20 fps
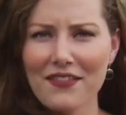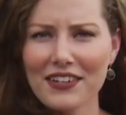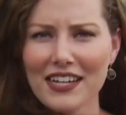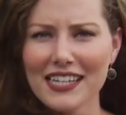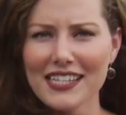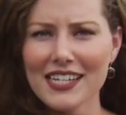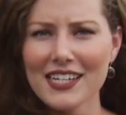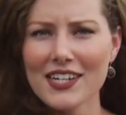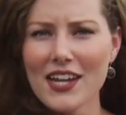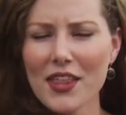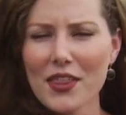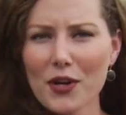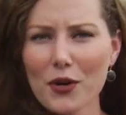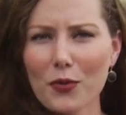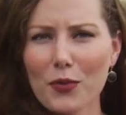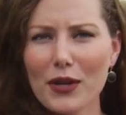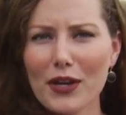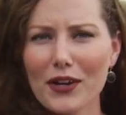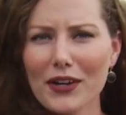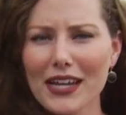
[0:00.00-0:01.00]
Devin, it's
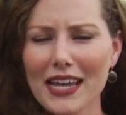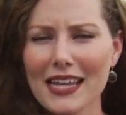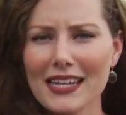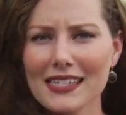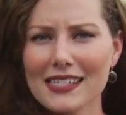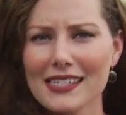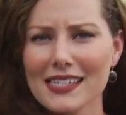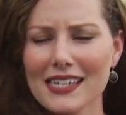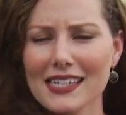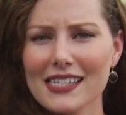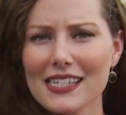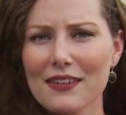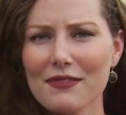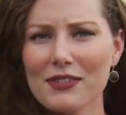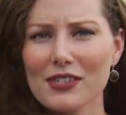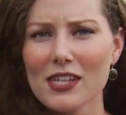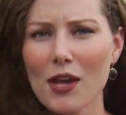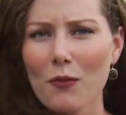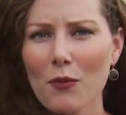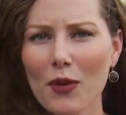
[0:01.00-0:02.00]
another weird instance
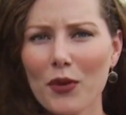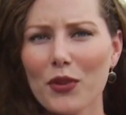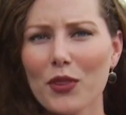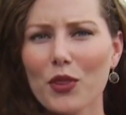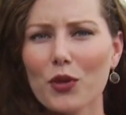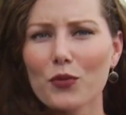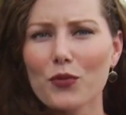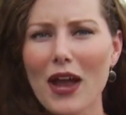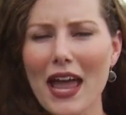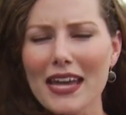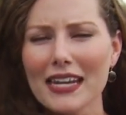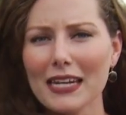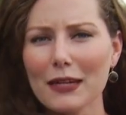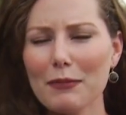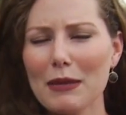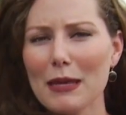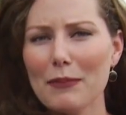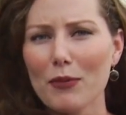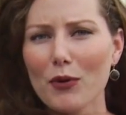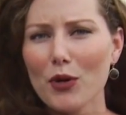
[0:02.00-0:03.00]
of someone
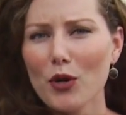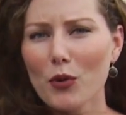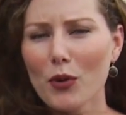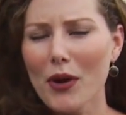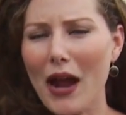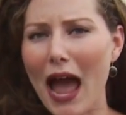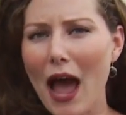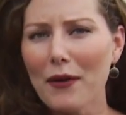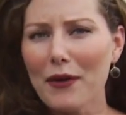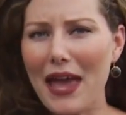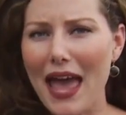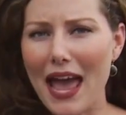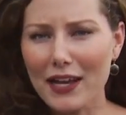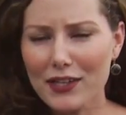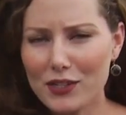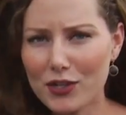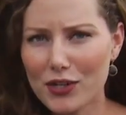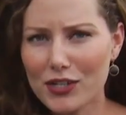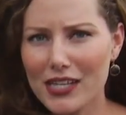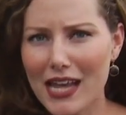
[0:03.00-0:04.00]
threatening people who are out
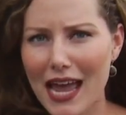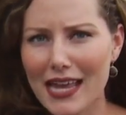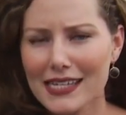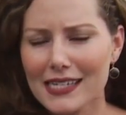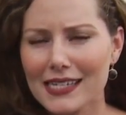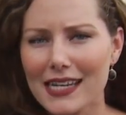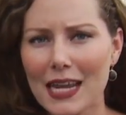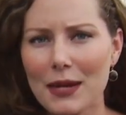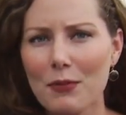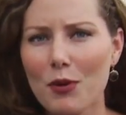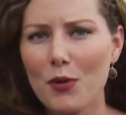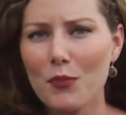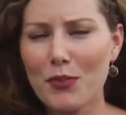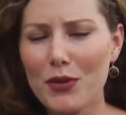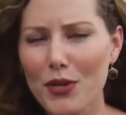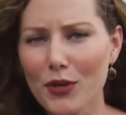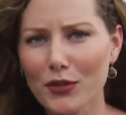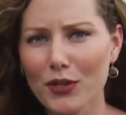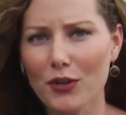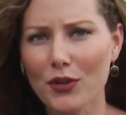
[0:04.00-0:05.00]
exercising in
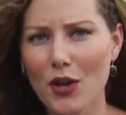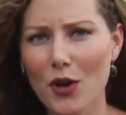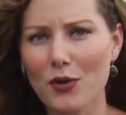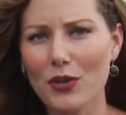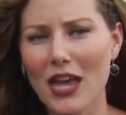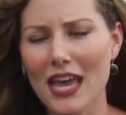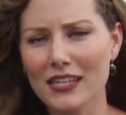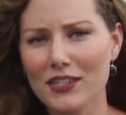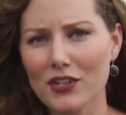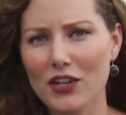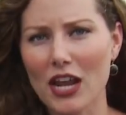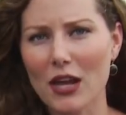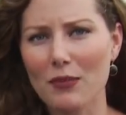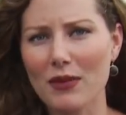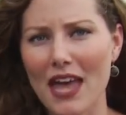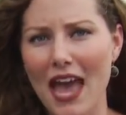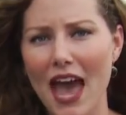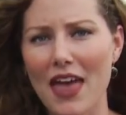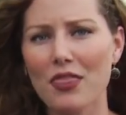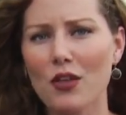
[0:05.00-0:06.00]
Mobile. You know,
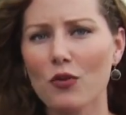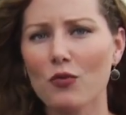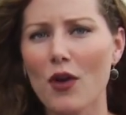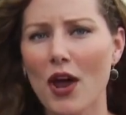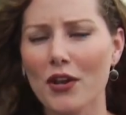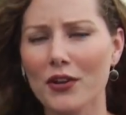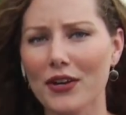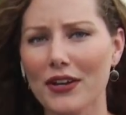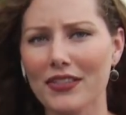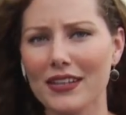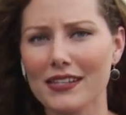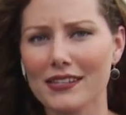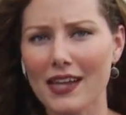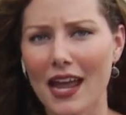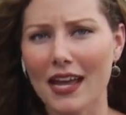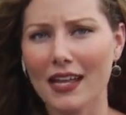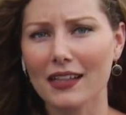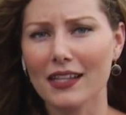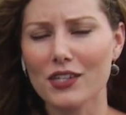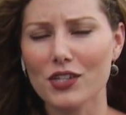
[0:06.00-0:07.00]
yesterday we had the runner and the
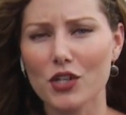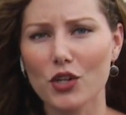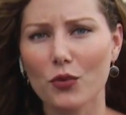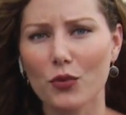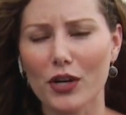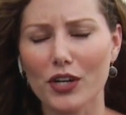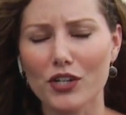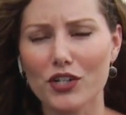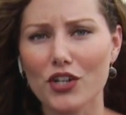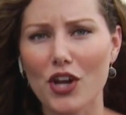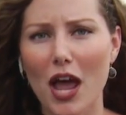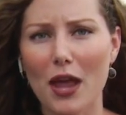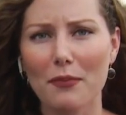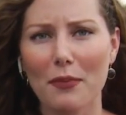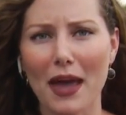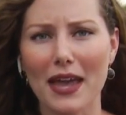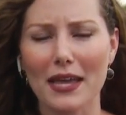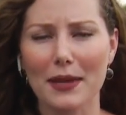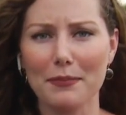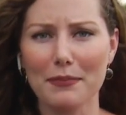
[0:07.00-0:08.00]
cyclist who were
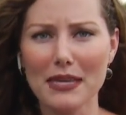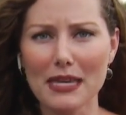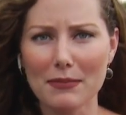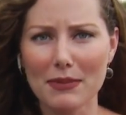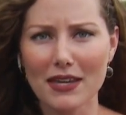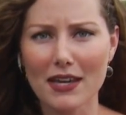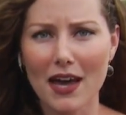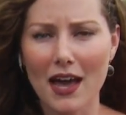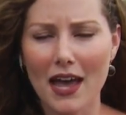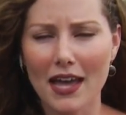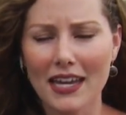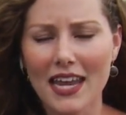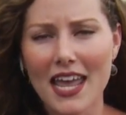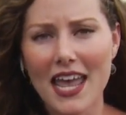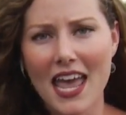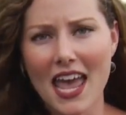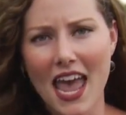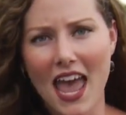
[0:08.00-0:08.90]
shot by a BB gun.